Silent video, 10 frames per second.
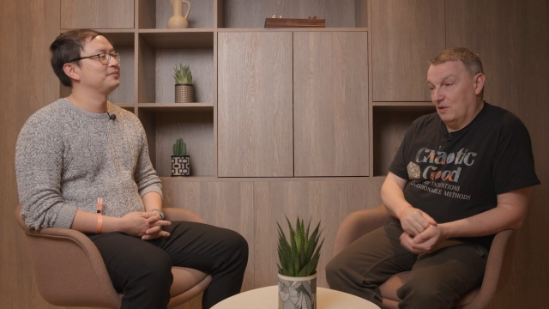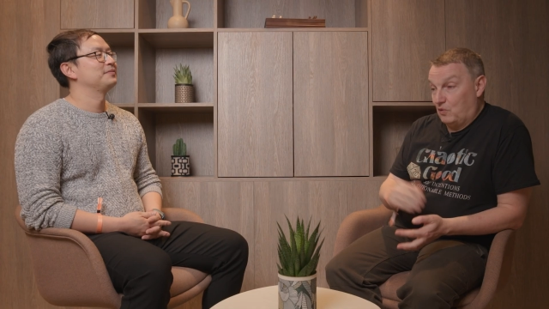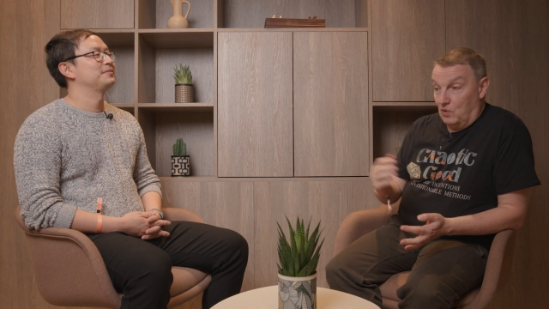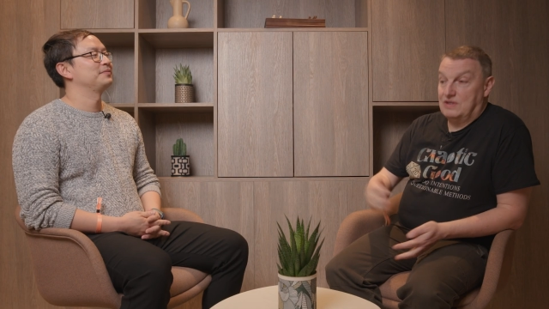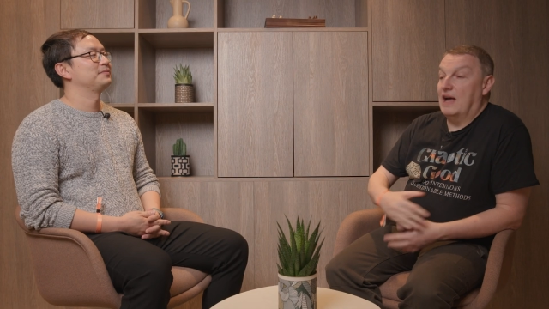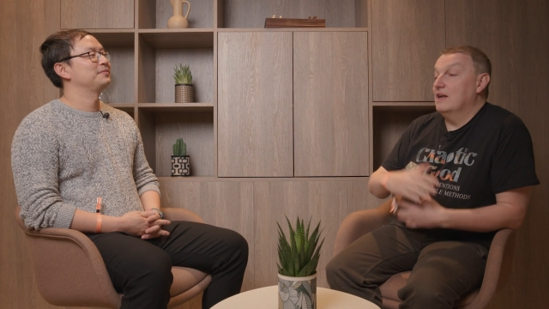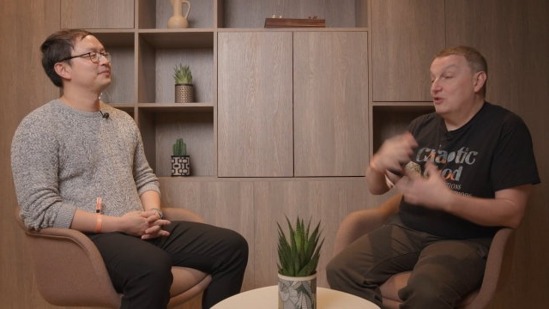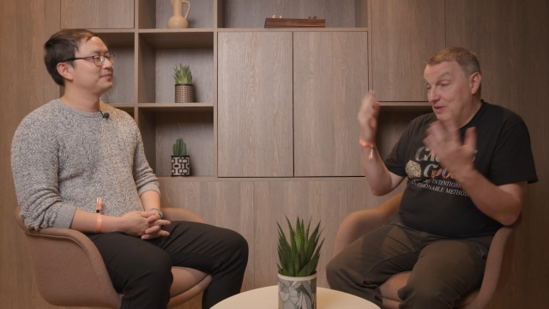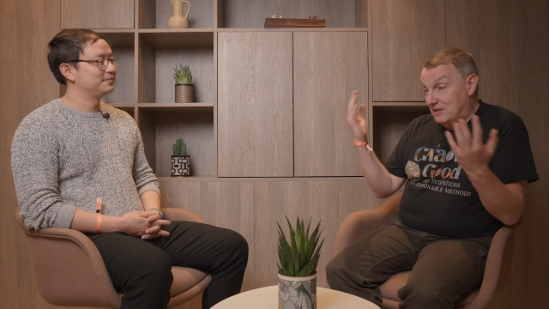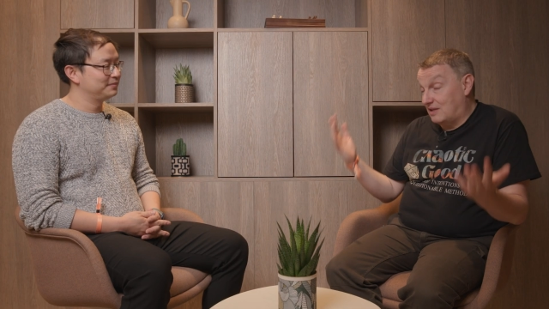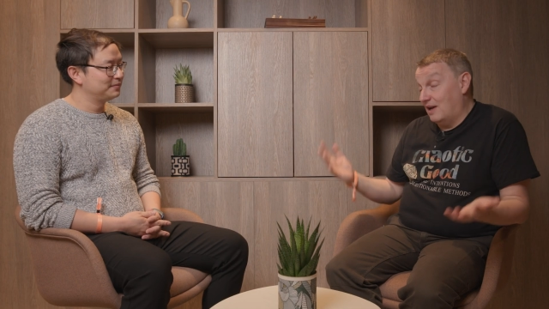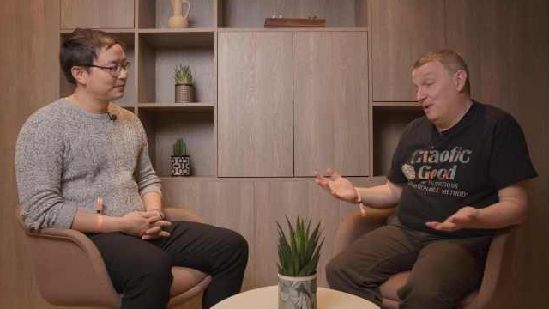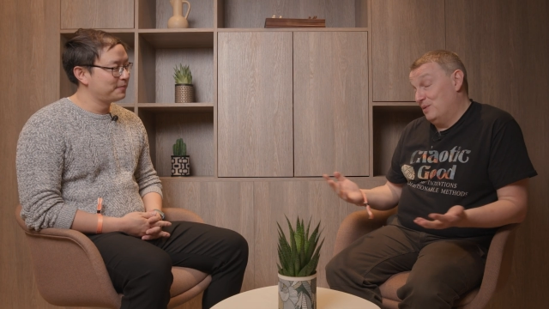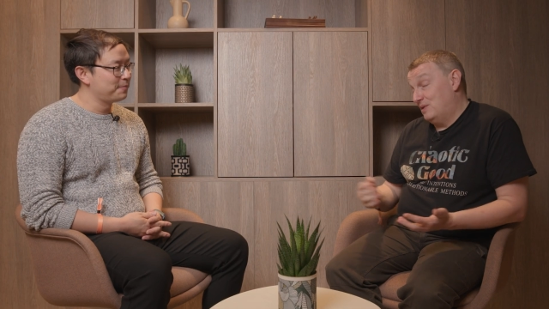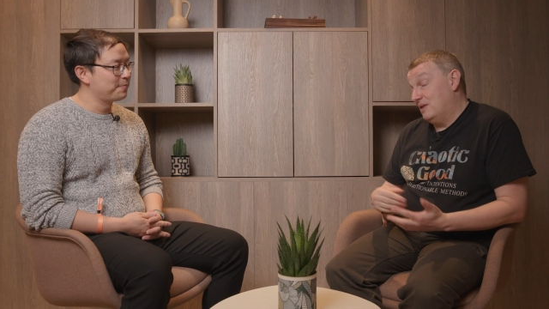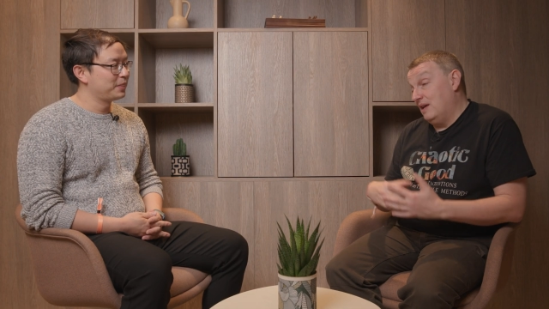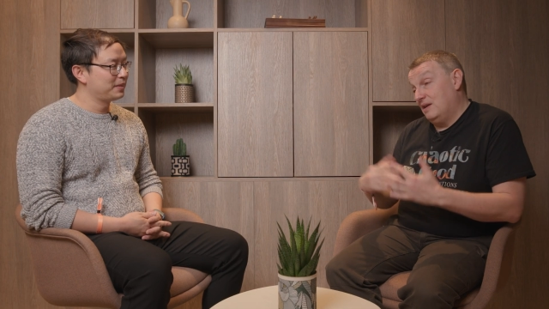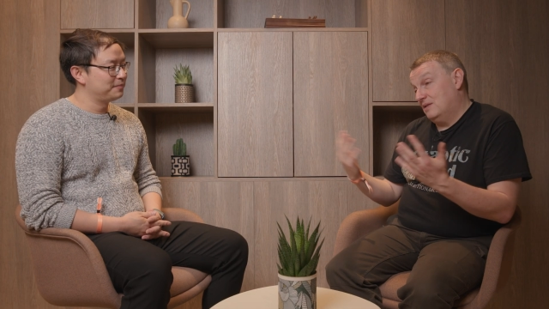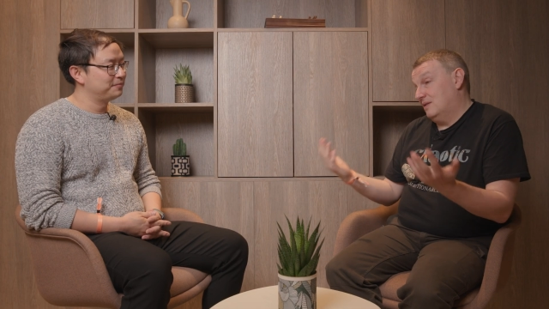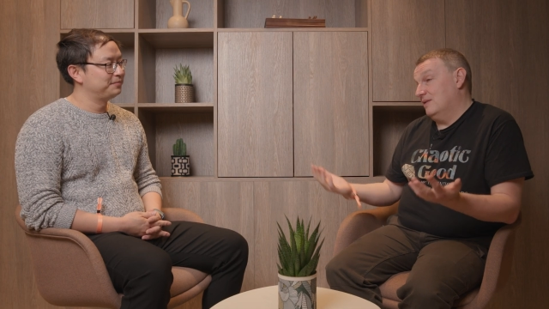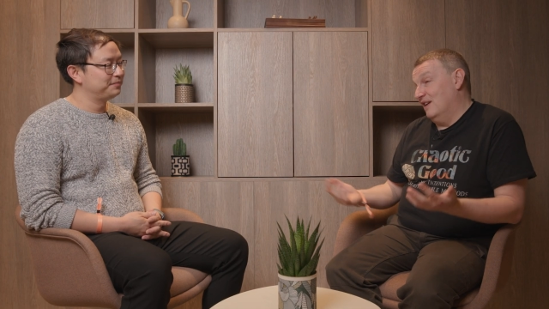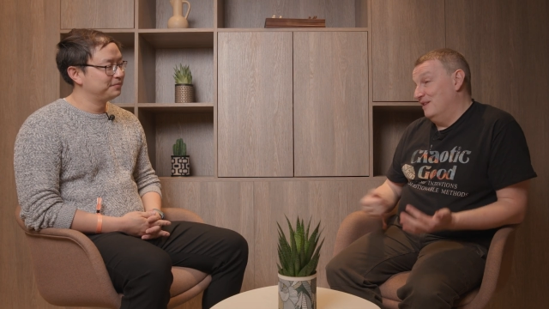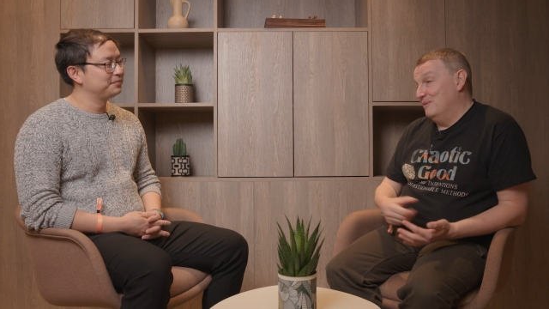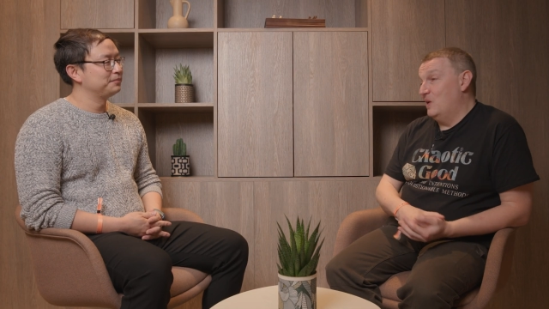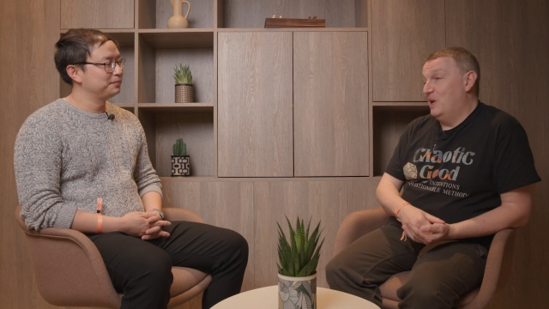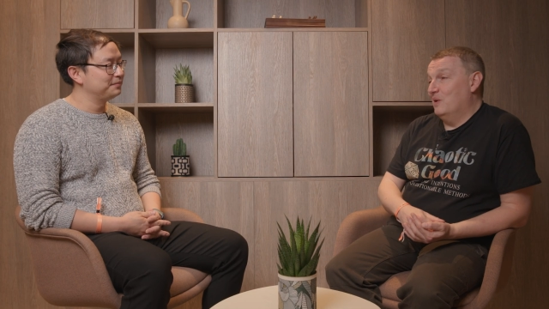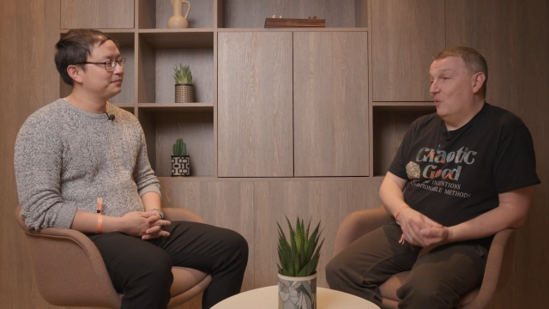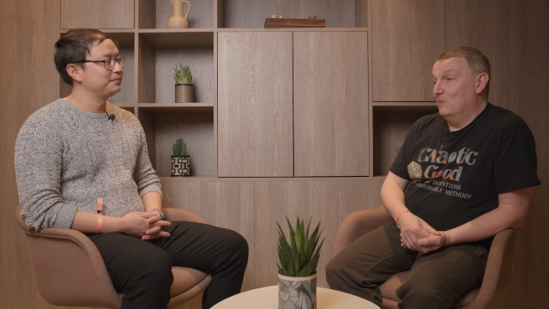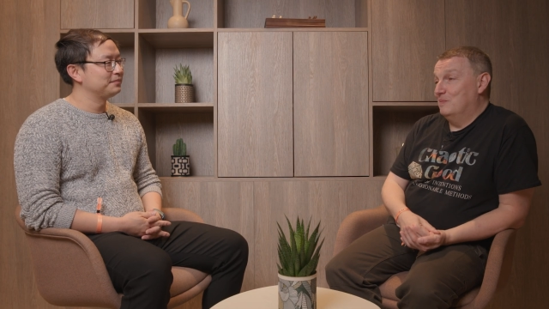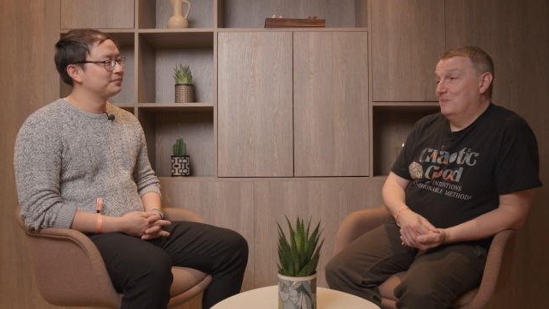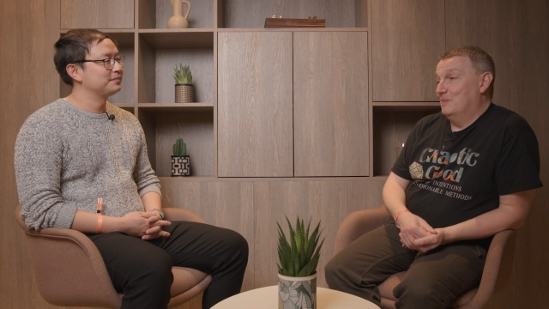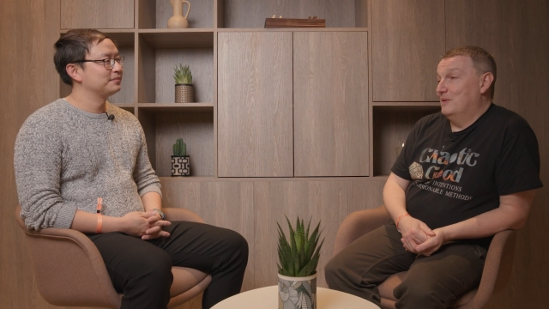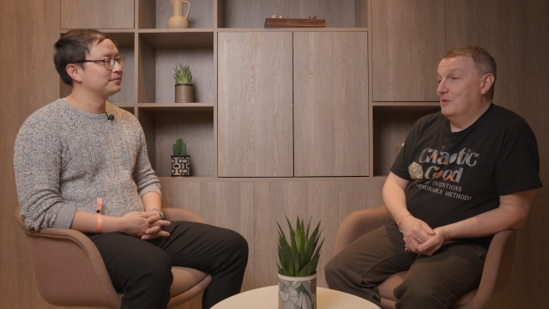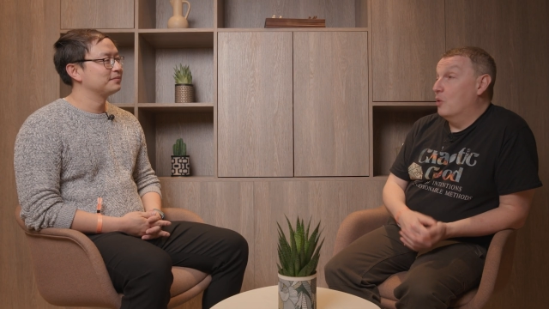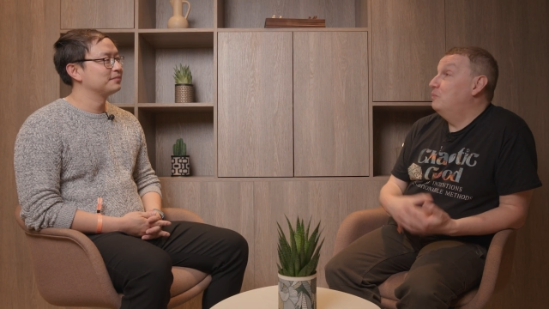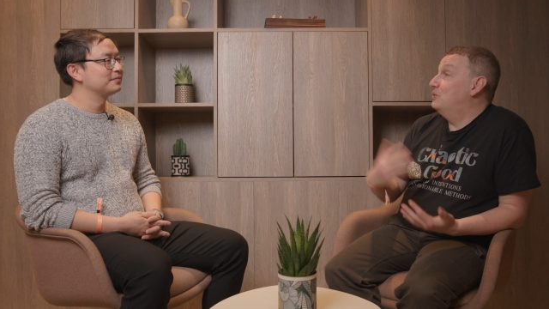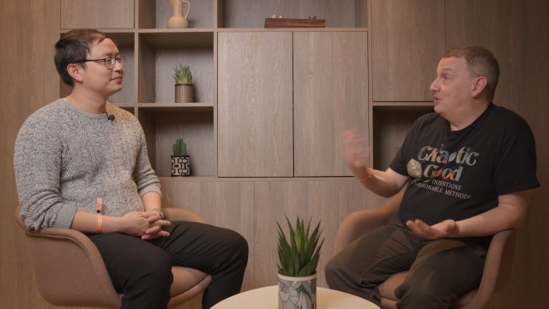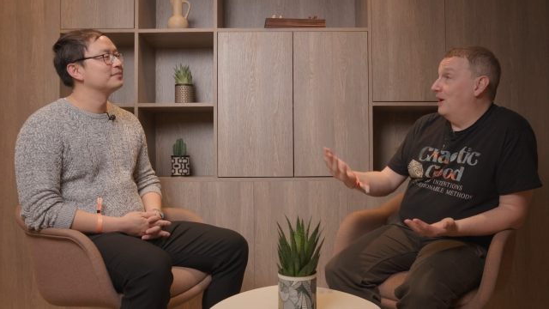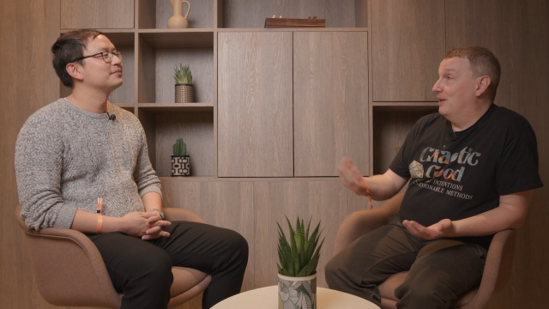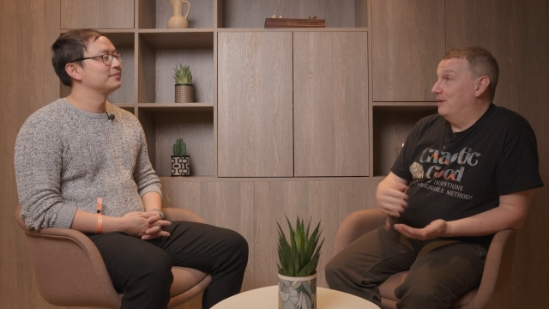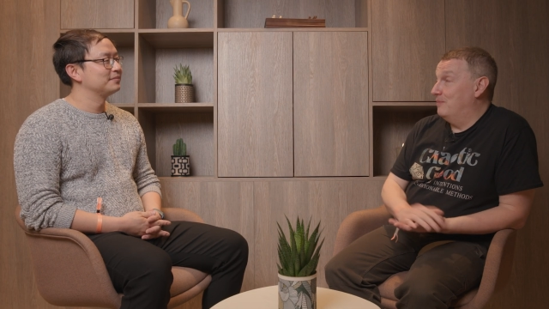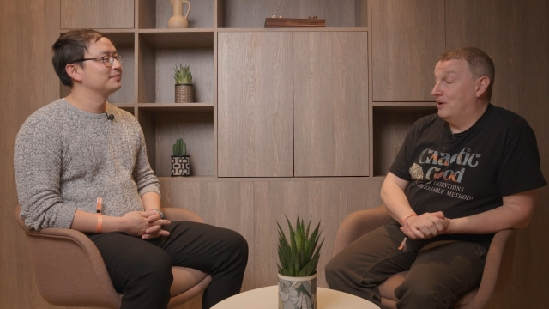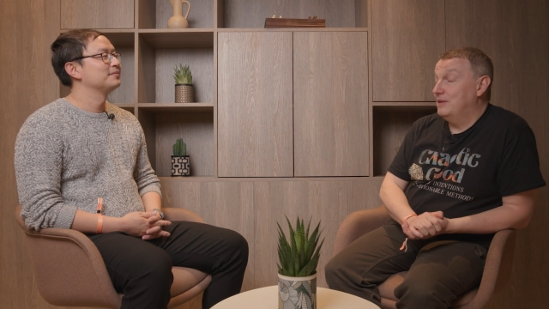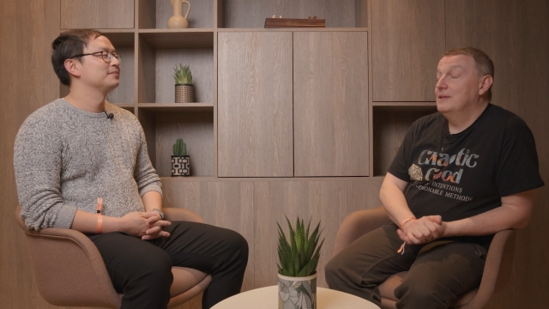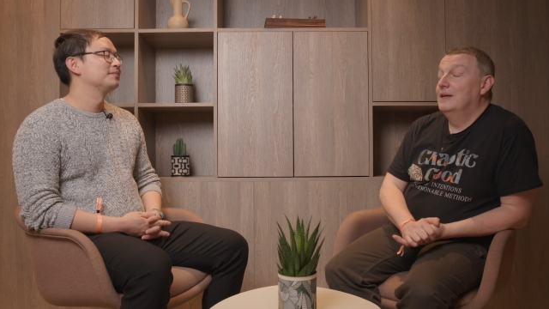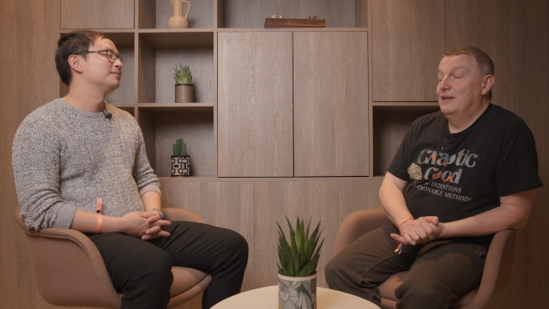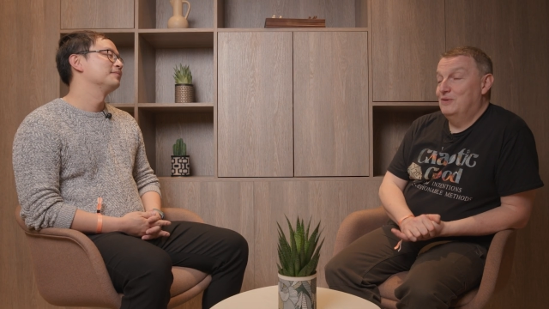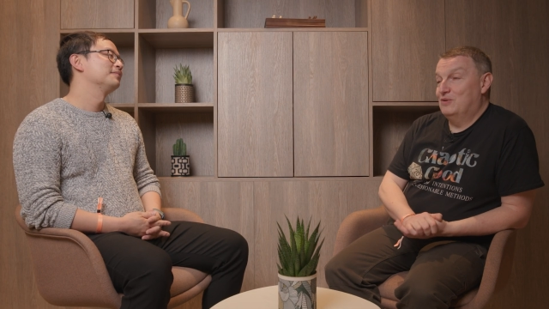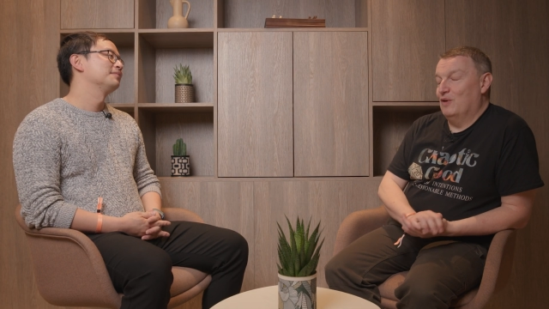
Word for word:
Speaker 1: And of course, as we scale those things and we hold, hope to scale them, right? To